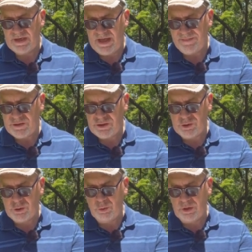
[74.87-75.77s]
and the
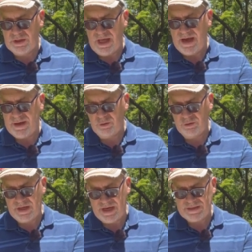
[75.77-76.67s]
dew will lie all
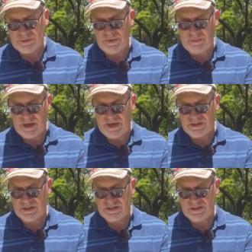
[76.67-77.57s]
night on my
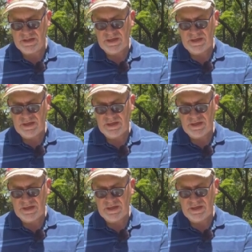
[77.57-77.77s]
branches.